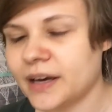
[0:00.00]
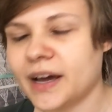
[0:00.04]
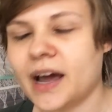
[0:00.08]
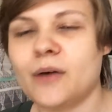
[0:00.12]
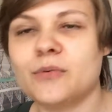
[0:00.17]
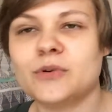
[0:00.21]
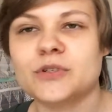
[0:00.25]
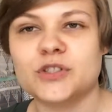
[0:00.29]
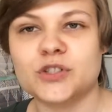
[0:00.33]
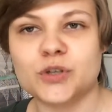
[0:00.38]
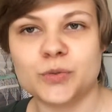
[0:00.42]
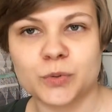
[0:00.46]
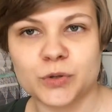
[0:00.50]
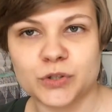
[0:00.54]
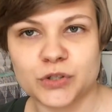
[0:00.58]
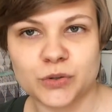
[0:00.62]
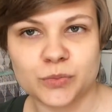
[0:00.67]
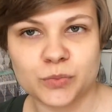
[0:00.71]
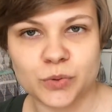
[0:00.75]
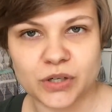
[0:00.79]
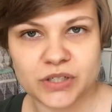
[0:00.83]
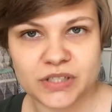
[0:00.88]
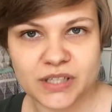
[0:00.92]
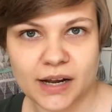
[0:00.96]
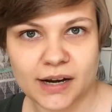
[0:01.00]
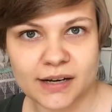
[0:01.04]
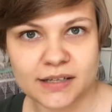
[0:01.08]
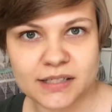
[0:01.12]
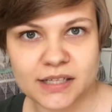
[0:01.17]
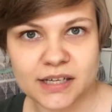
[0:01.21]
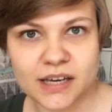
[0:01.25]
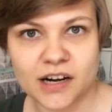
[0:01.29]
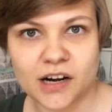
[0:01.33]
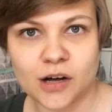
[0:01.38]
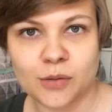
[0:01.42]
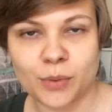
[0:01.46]
Like, I was super, super
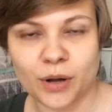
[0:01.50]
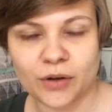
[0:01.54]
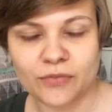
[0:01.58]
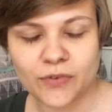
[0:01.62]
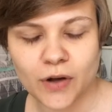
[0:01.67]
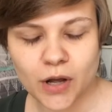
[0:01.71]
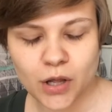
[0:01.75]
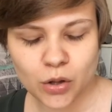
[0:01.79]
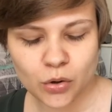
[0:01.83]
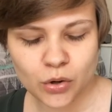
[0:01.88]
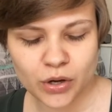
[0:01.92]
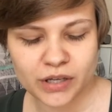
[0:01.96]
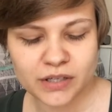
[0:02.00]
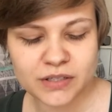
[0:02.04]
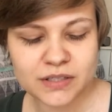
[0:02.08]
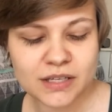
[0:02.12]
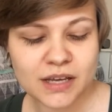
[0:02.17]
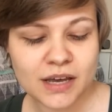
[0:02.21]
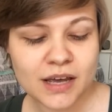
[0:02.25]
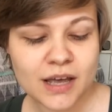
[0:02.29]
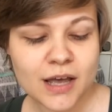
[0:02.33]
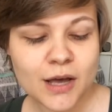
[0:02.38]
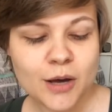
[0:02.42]
excited to get all my fall oils,